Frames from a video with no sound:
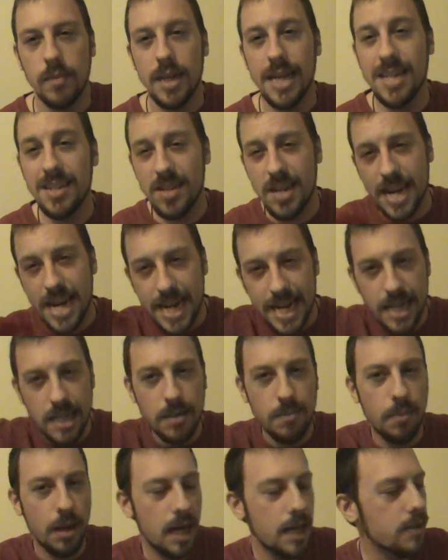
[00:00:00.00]
is
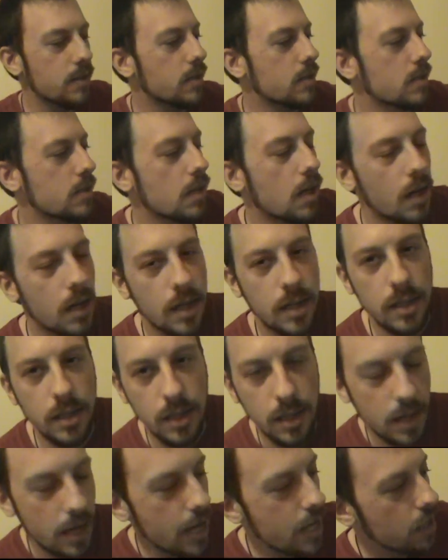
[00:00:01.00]
heated by the sun
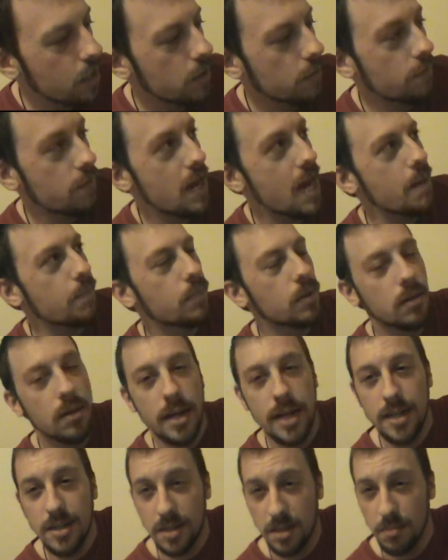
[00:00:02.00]
and it
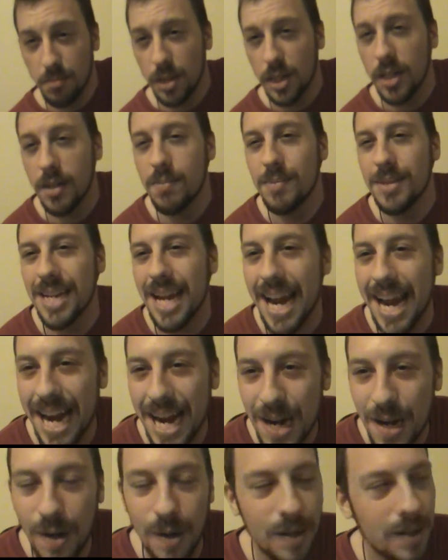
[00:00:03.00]
evaporates and becomes
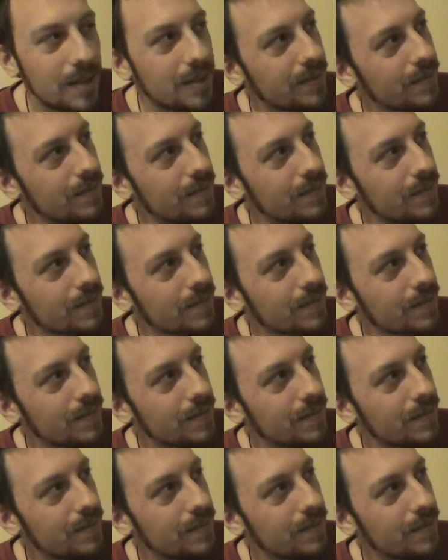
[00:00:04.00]
air.